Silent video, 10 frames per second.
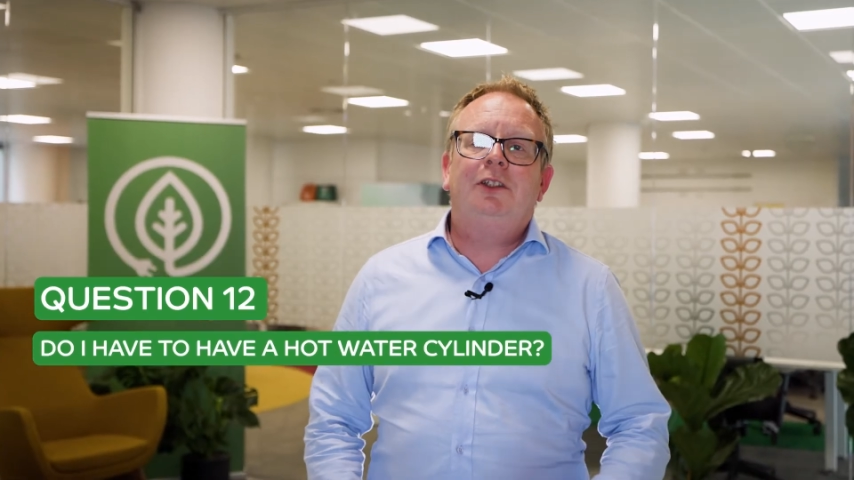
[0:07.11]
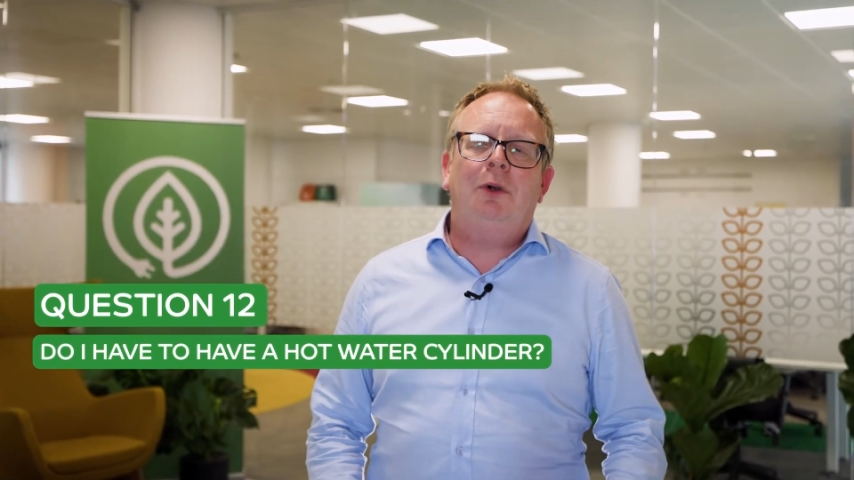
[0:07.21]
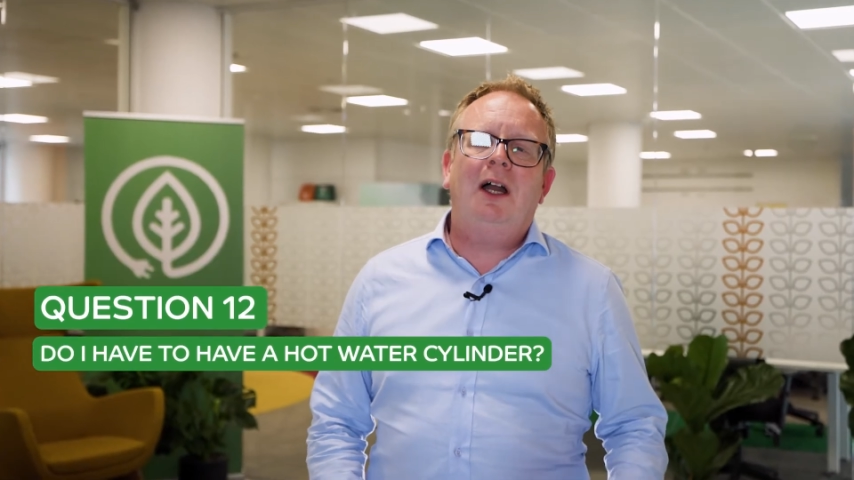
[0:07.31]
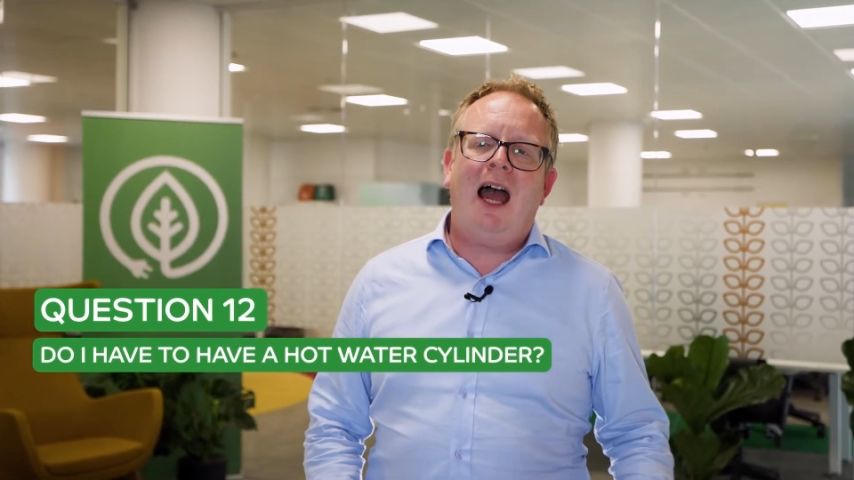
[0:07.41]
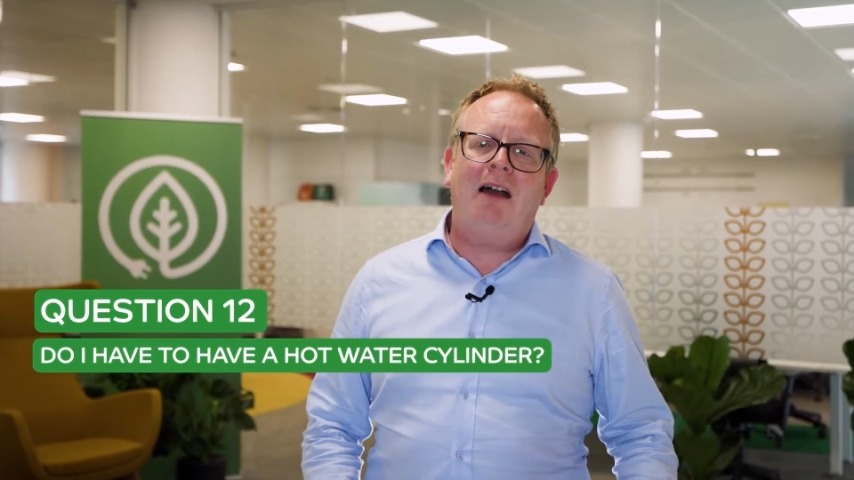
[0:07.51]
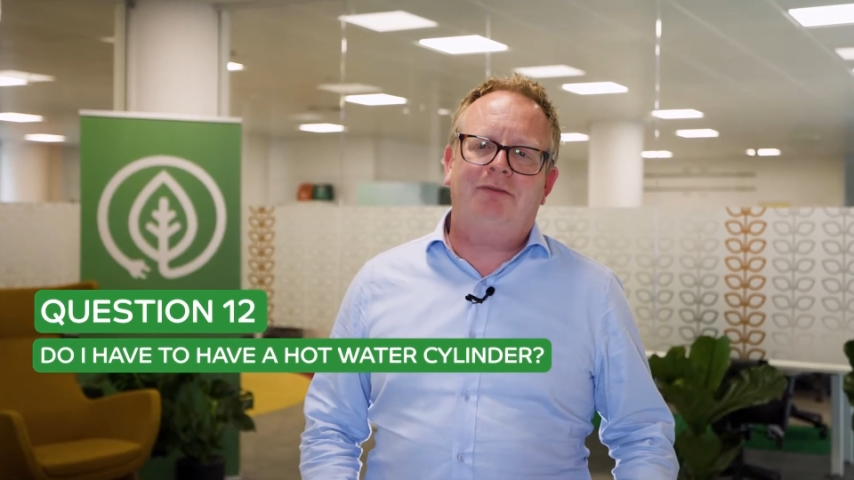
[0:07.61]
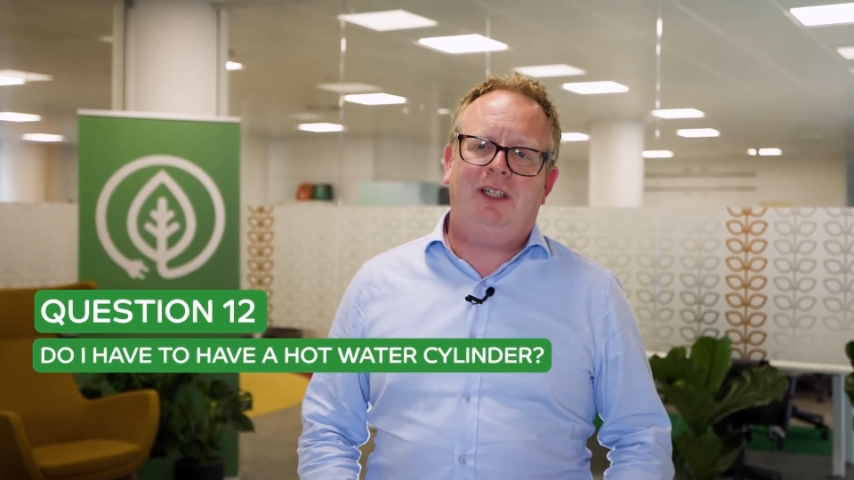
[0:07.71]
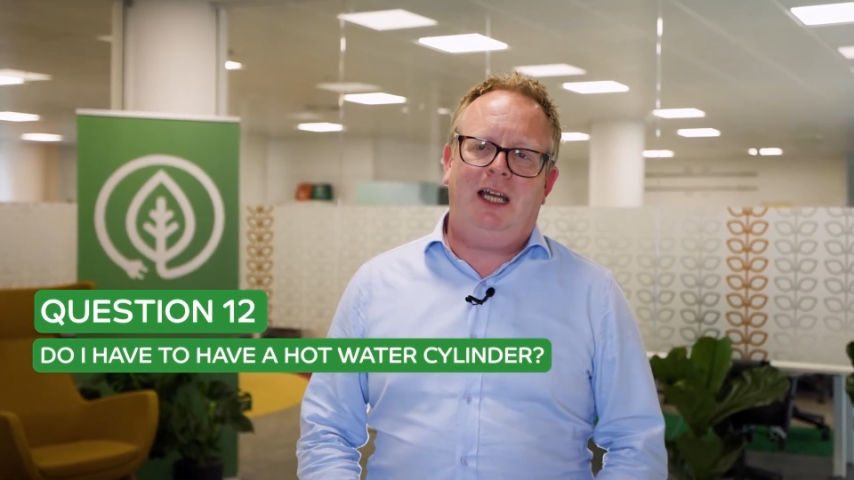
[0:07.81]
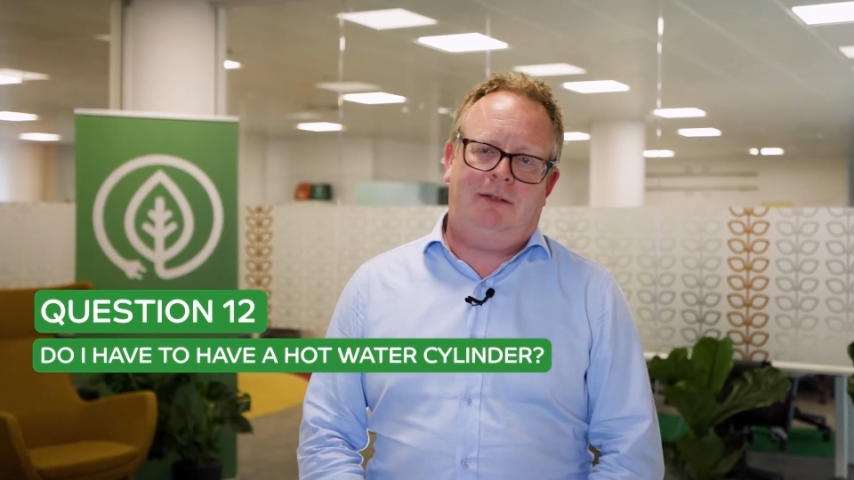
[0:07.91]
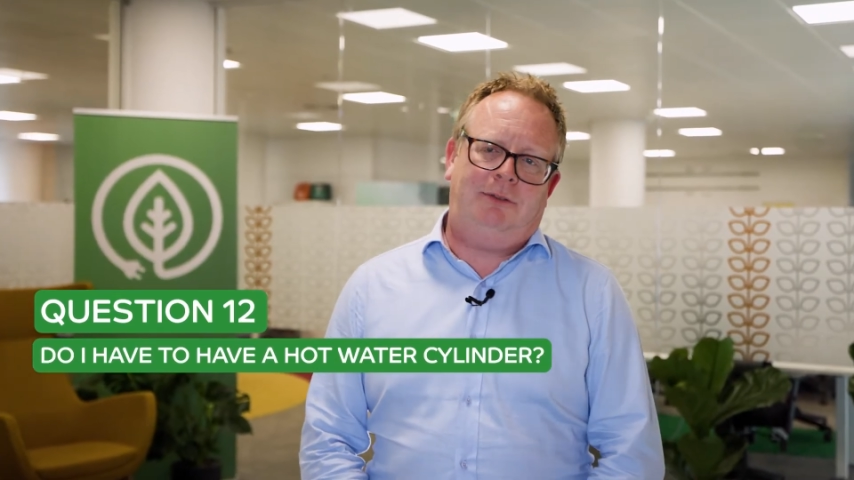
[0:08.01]
do I have
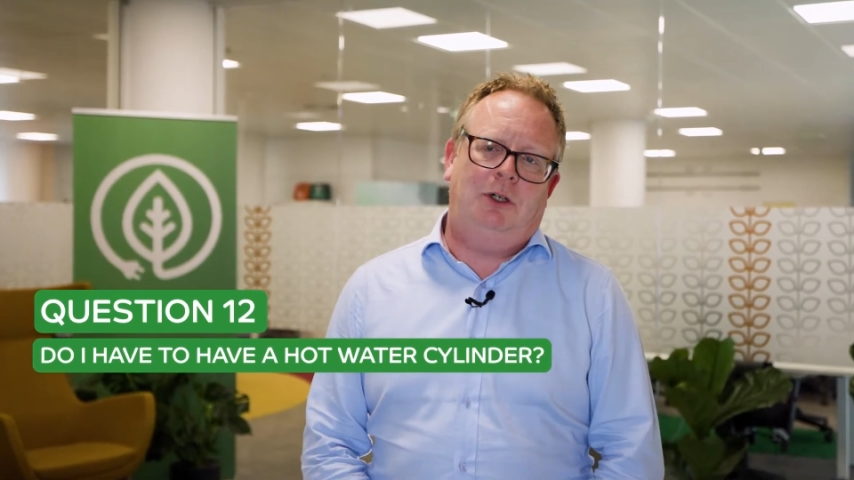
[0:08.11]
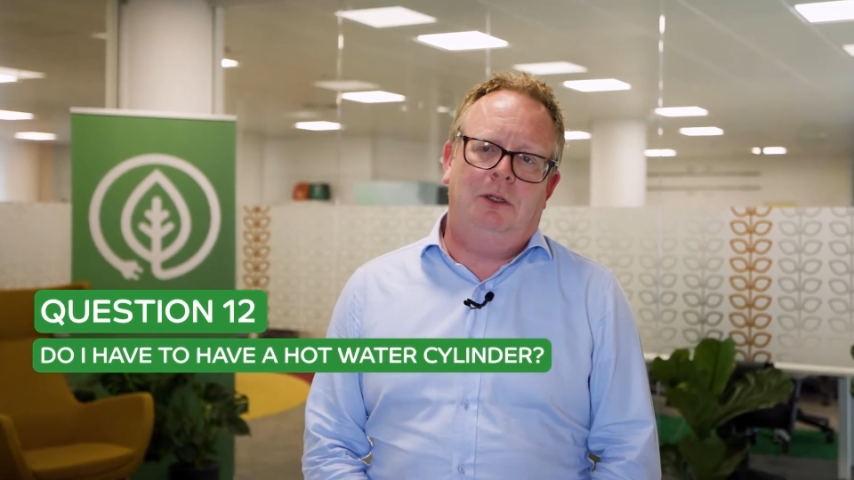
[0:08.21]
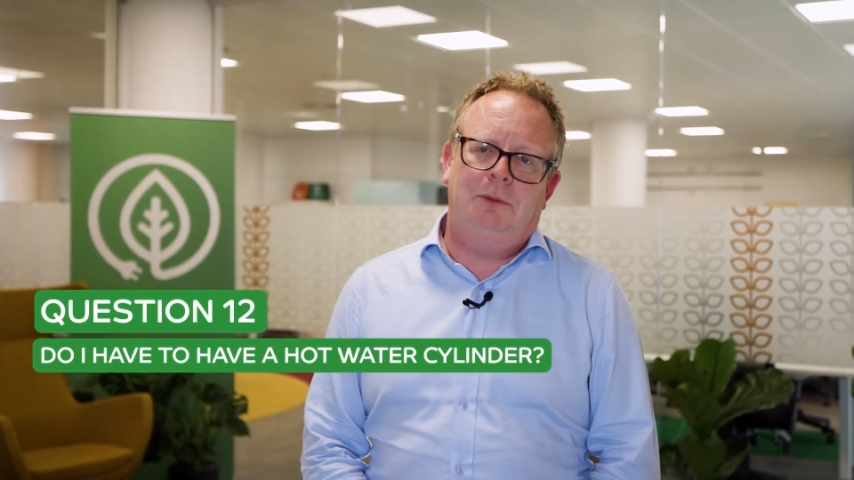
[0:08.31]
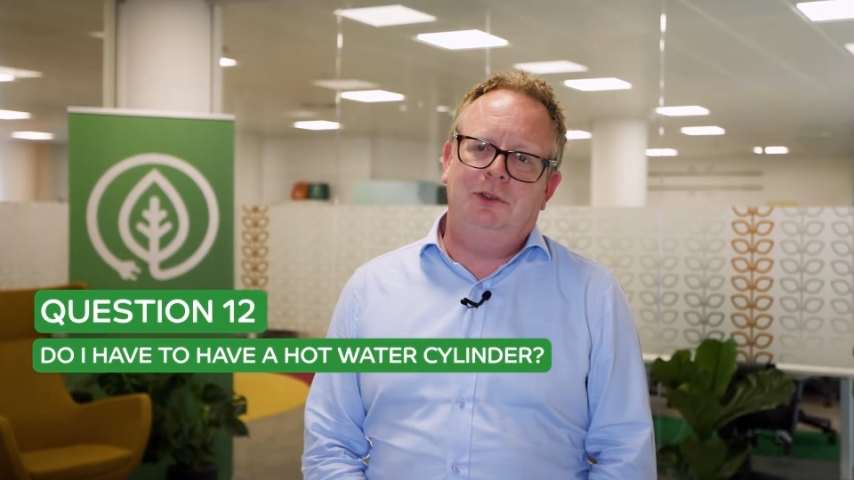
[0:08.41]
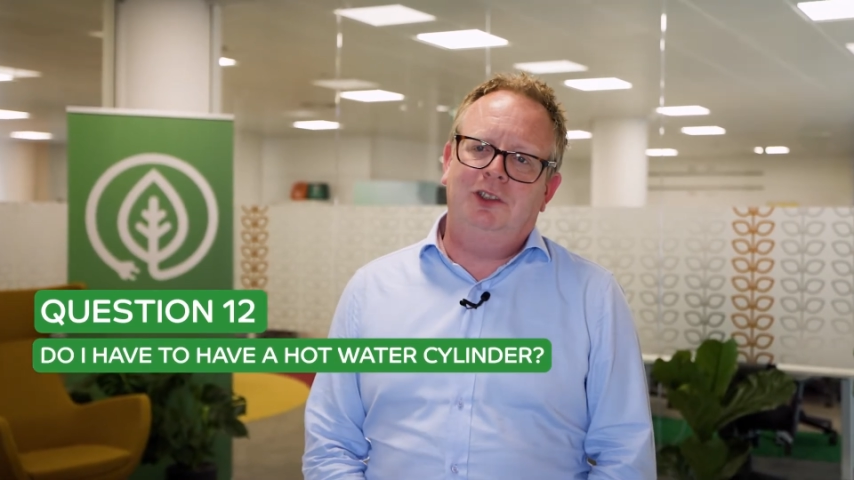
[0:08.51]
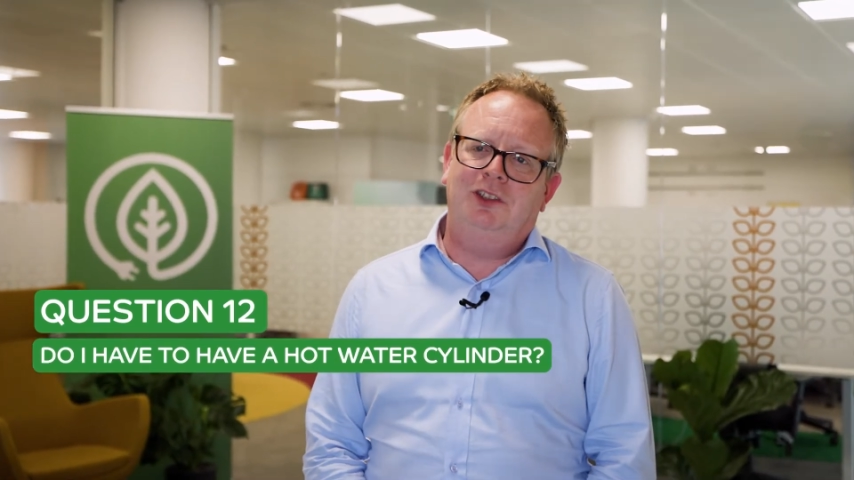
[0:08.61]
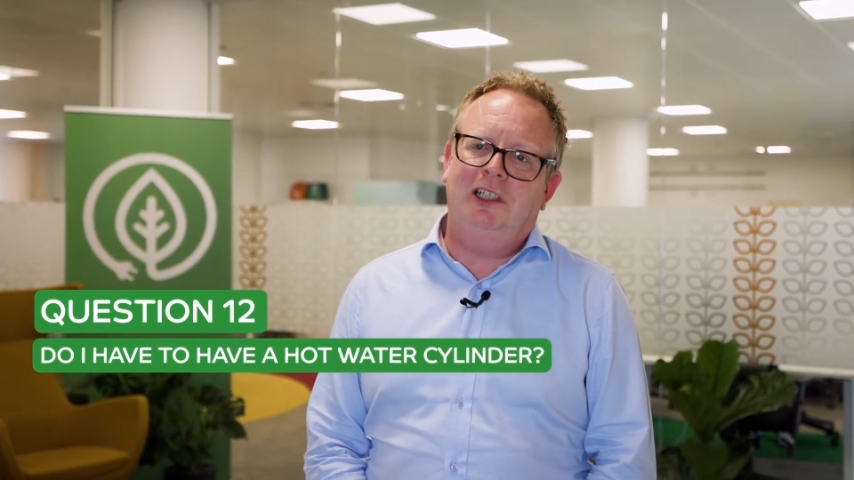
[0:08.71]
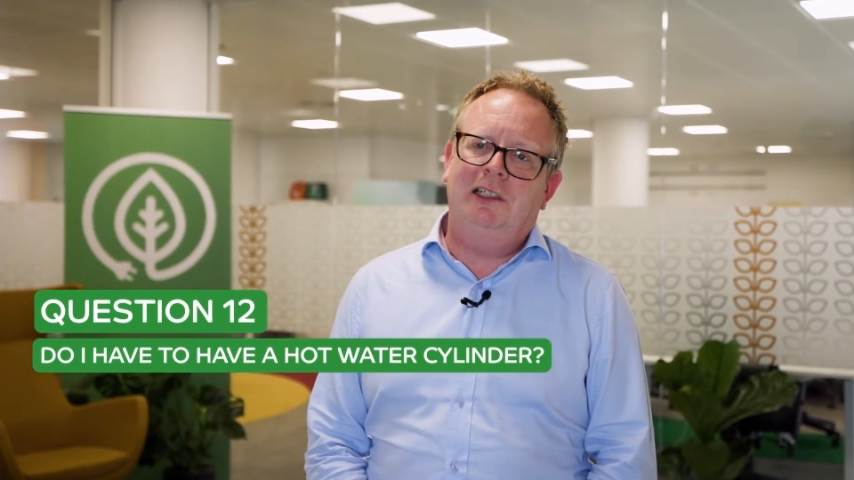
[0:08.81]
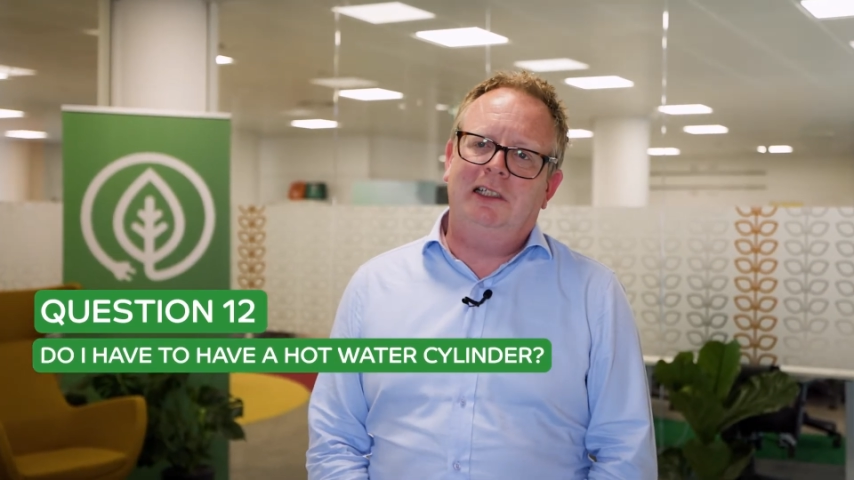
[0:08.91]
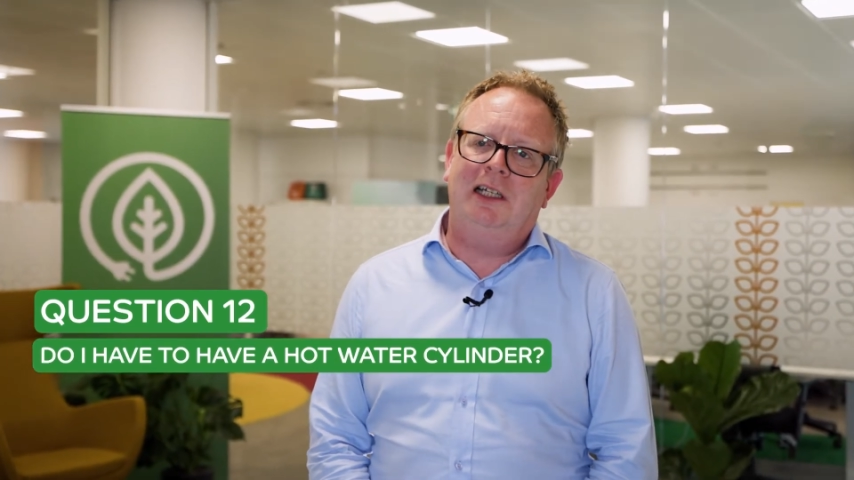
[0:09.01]
to have a hot water
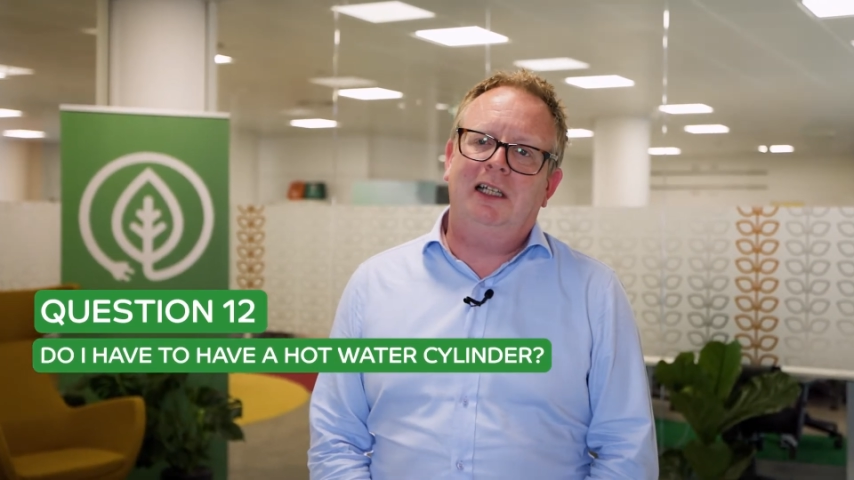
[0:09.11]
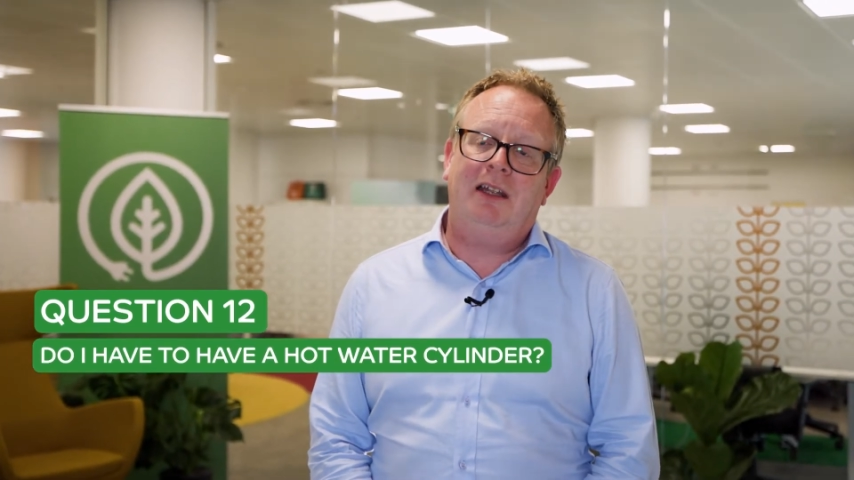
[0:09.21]
cylinder